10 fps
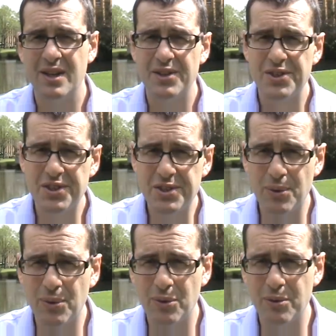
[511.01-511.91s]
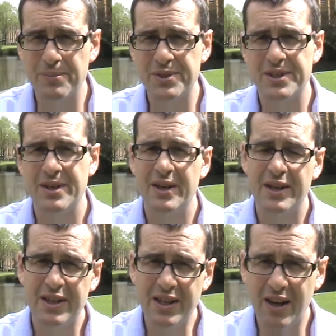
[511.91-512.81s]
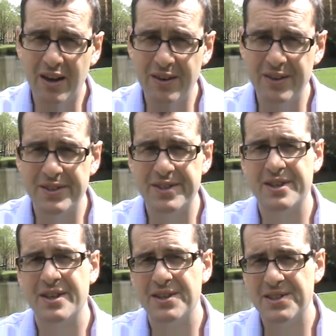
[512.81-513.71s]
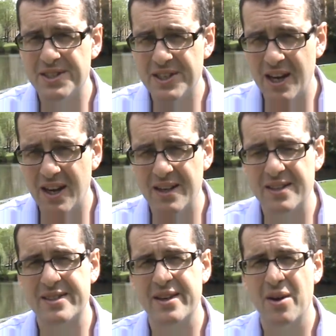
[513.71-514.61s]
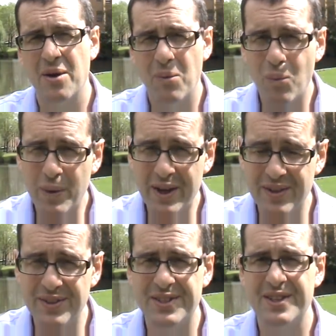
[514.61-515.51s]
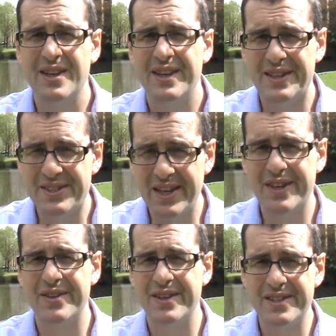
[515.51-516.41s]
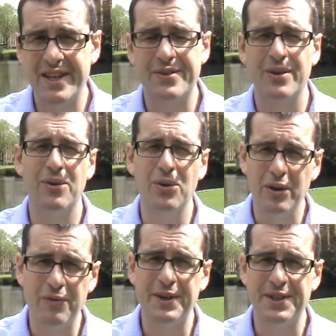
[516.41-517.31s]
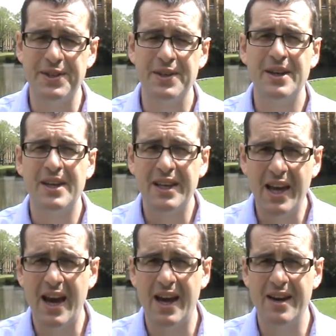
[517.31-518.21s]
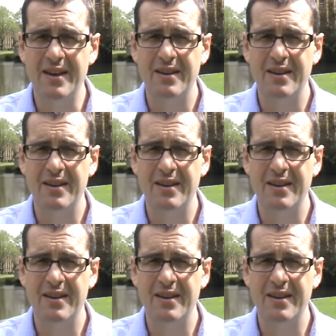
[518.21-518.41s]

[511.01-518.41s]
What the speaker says: storms, currents, sharks, winds, etc., all of which can